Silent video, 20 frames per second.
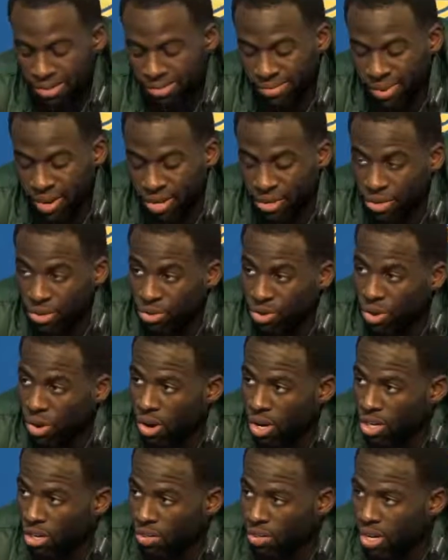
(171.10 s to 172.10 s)
First two
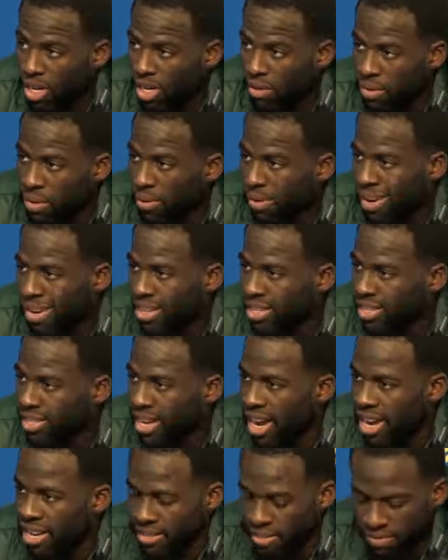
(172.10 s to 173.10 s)
quarters, really, we were
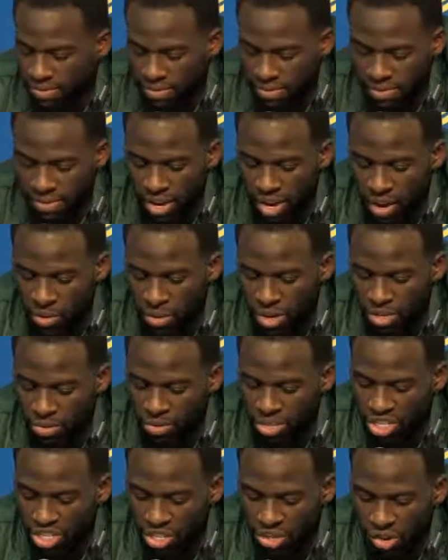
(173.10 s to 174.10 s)
indecisive. Uh, once
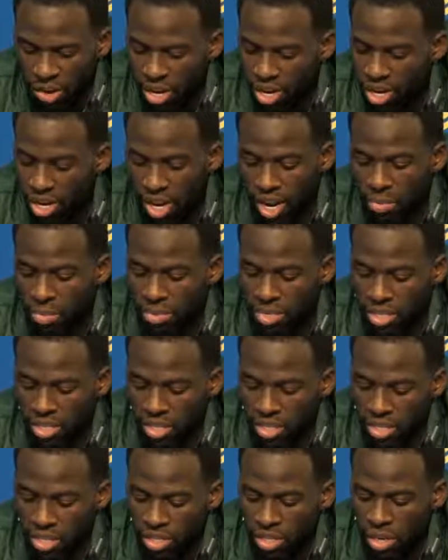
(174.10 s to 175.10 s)
we shorted up
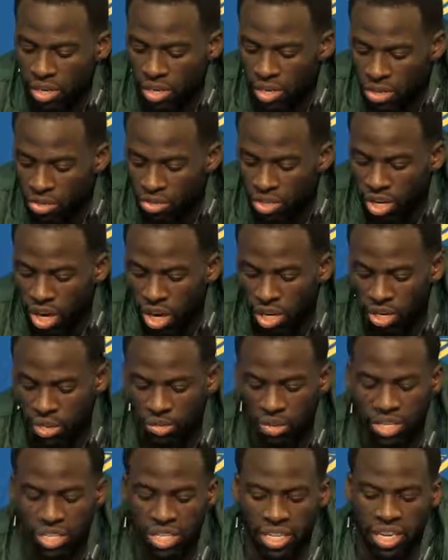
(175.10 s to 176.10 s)
and, you know, used our
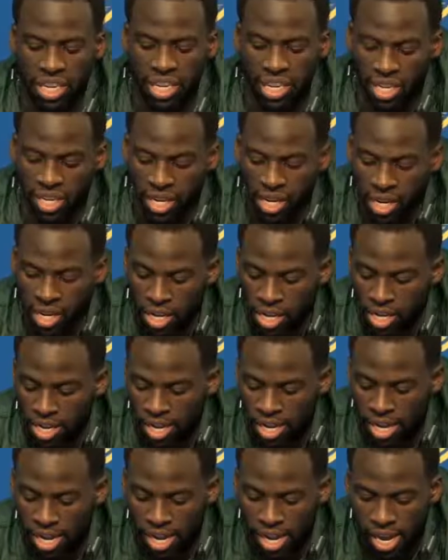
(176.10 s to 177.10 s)
switching and,
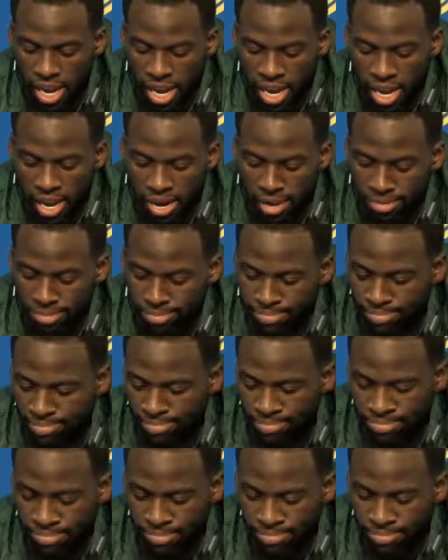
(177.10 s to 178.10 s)
um,
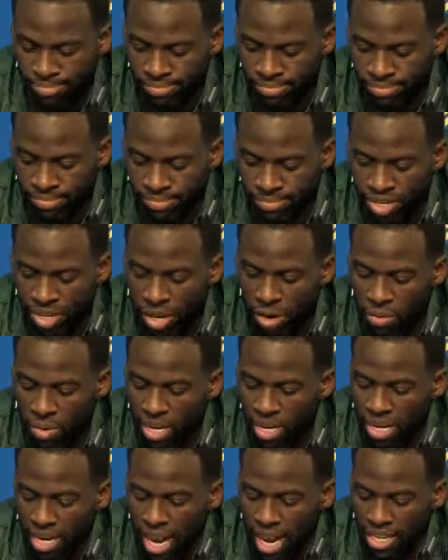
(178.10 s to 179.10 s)
you know,
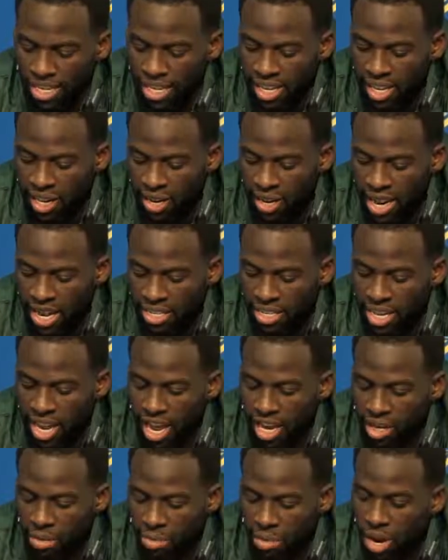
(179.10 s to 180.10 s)
really locked in on that
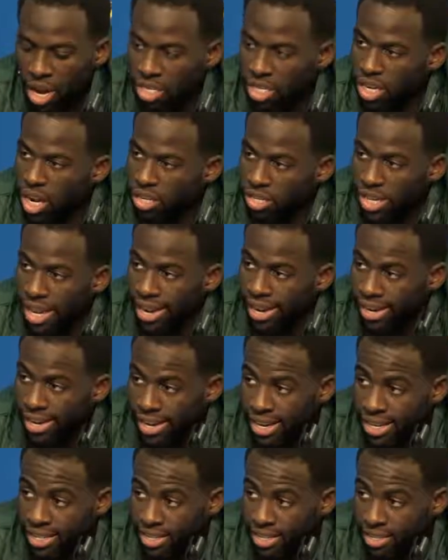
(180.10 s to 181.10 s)
side of the ball, start taking
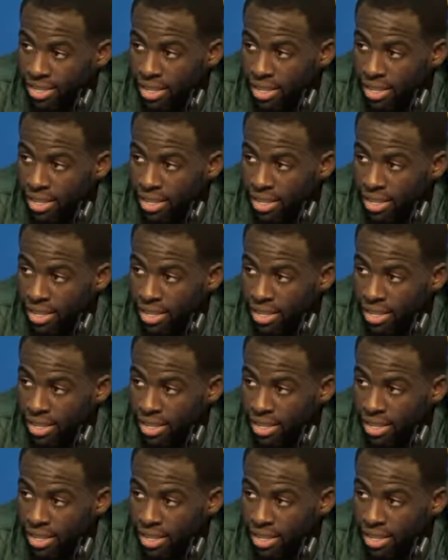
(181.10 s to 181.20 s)
the easy